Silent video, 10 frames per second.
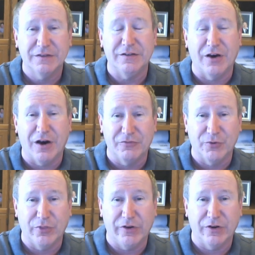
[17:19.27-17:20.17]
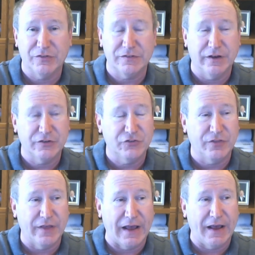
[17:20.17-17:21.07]
novel there
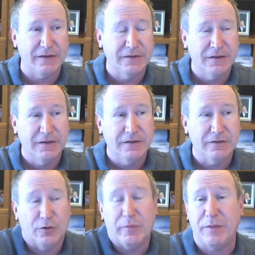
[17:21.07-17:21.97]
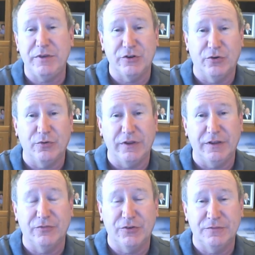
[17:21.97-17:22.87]
such that, maybe you don't
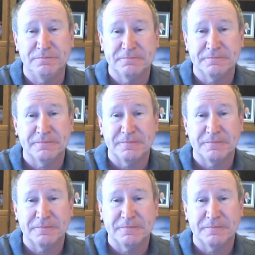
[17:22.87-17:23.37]
even,